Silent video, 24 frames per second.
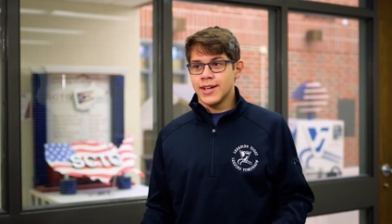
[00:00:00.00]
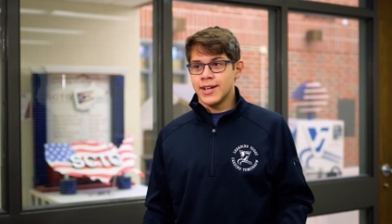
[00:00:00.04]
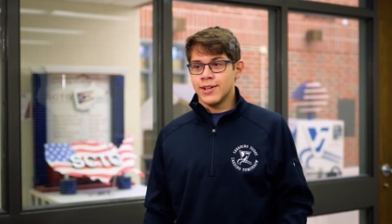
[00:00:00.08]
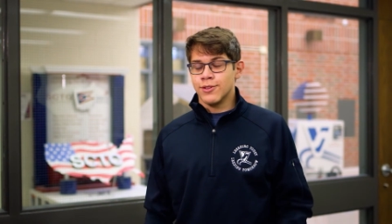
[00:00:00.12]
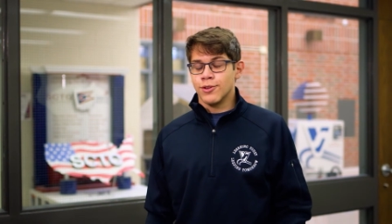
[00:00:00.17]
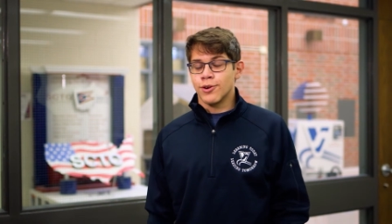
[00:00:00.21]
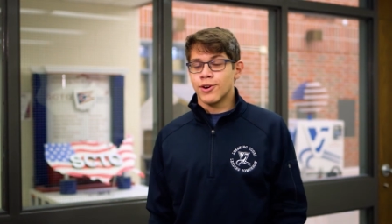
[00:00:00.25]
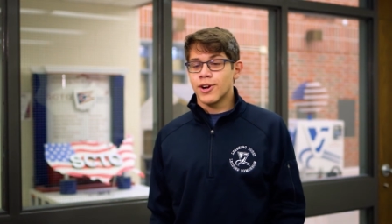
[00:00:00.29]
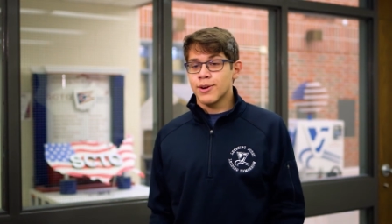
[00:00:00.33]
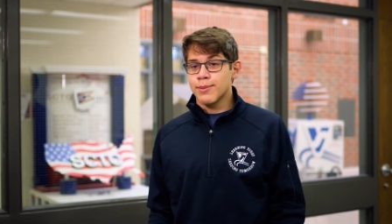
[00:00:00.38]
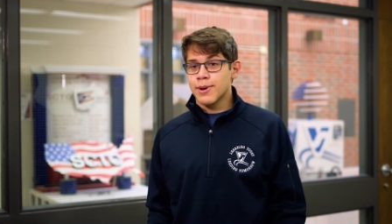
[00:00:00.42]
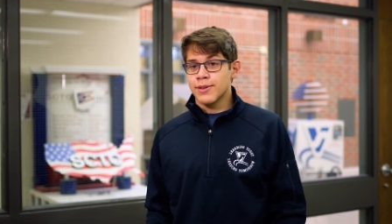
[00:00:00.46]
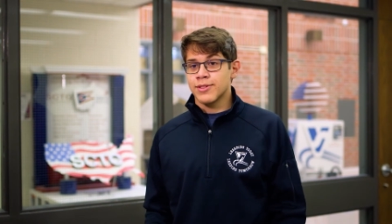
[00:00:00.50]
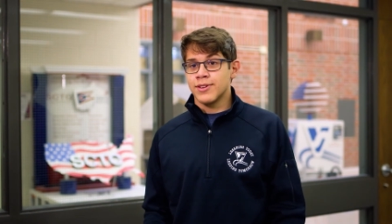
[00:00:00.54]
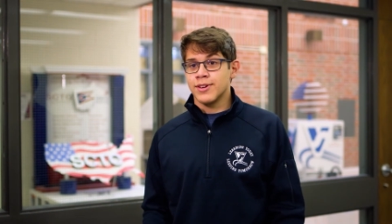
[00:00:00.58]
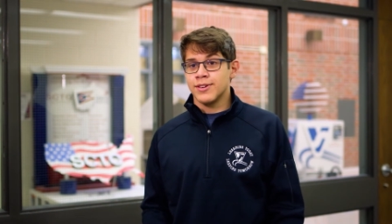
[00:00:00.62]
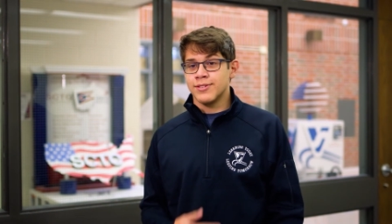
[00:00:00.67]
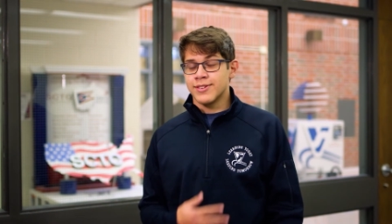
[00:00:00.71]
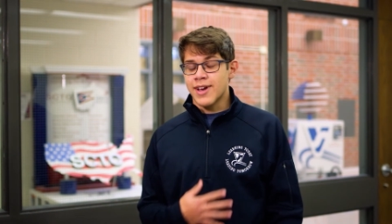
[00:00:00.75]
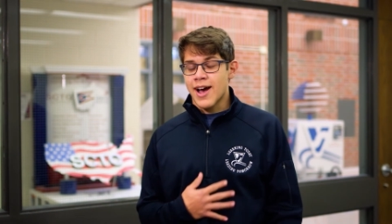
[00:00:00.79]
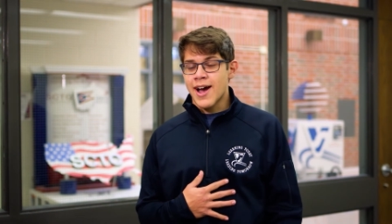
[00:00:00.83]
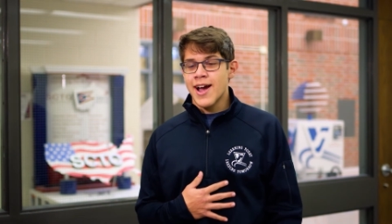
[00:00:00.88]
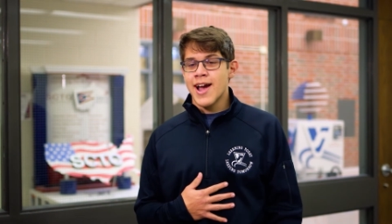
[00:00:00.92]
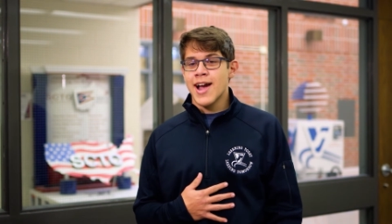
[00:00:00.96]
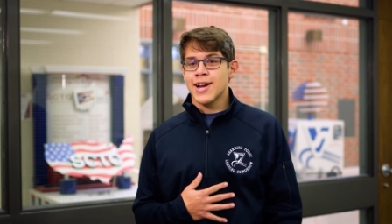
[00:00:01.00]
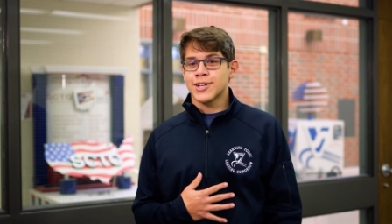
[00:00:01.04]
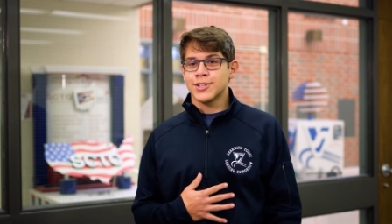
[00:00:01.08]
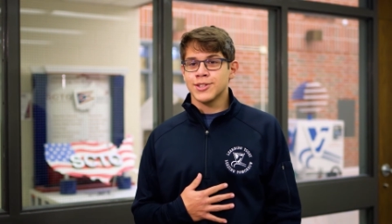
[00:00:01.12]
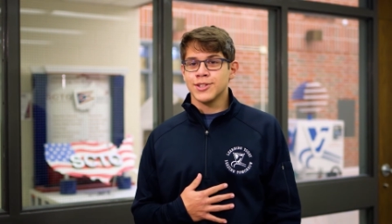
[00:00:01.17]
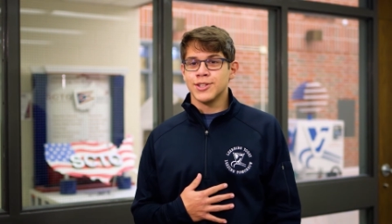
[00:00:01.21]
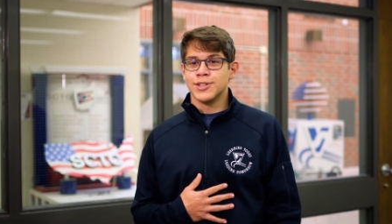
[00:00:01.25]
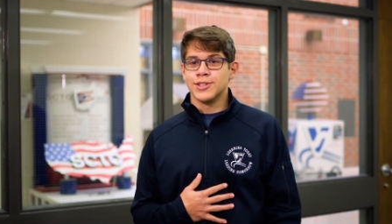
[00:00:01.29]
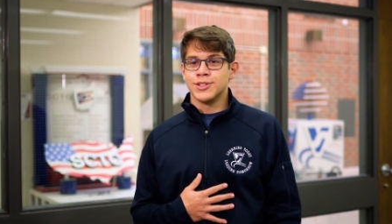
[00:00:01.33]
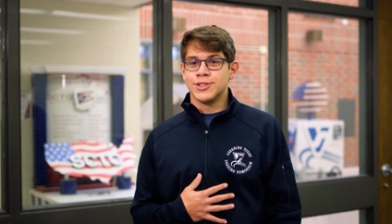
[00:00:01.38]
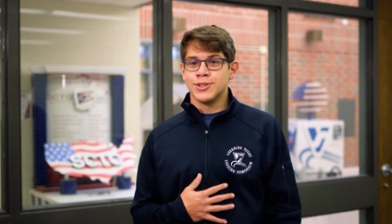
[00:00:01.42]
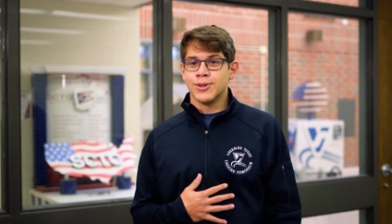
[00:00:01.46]
and learning about things I
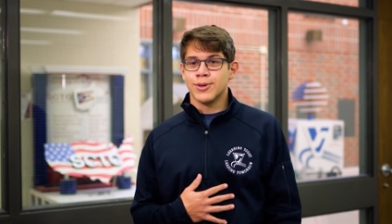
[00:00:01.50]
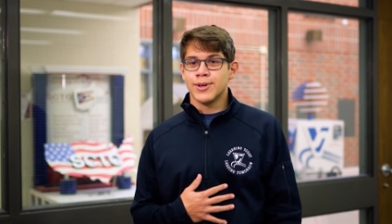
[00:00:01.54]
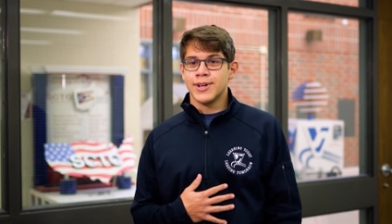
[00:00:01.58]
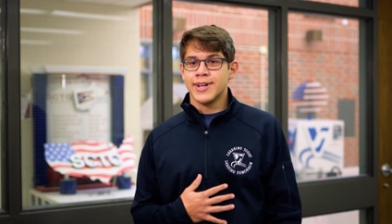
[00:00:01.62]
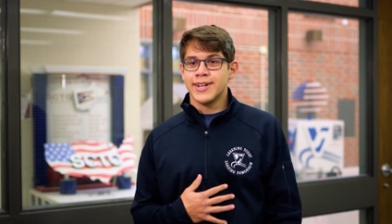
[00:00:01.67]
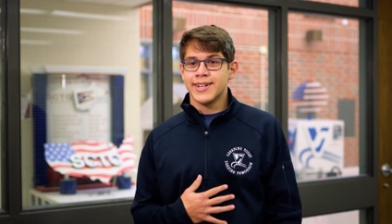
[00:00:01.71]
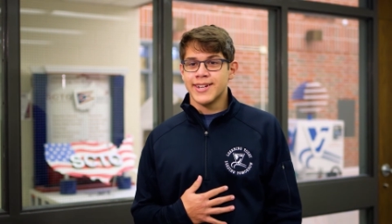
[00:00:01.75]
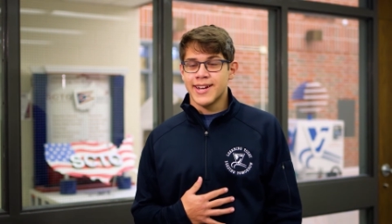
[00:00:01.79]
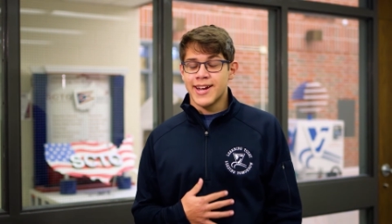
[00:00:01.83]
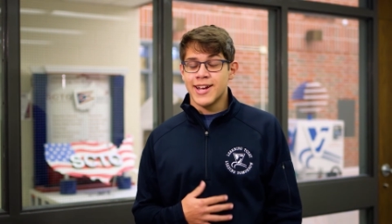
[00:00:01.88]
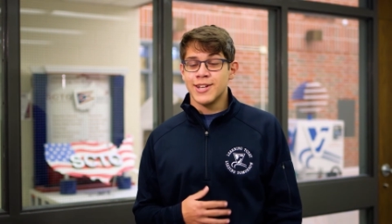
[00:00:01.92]
actually enjoy